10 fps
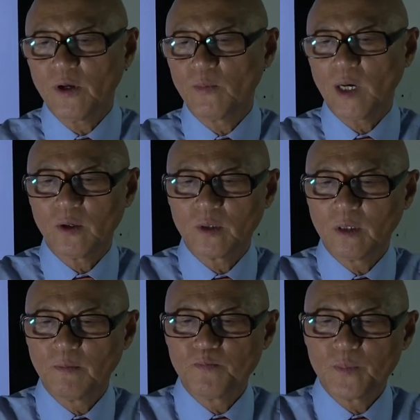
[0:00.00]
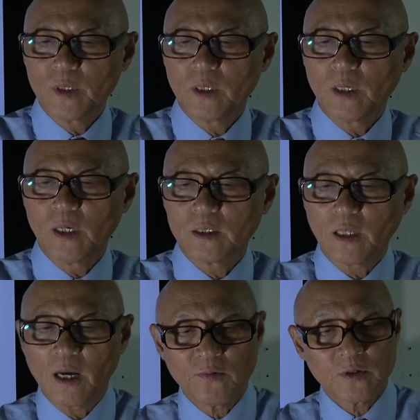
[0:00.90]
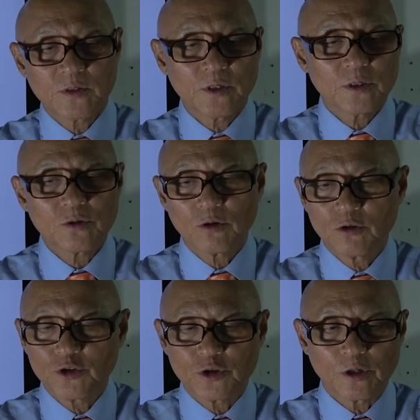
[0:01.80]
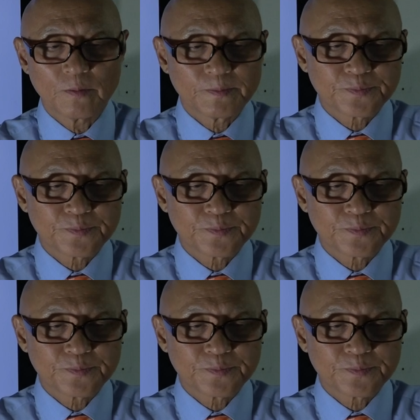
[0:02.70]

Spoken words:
about diver's ear solution.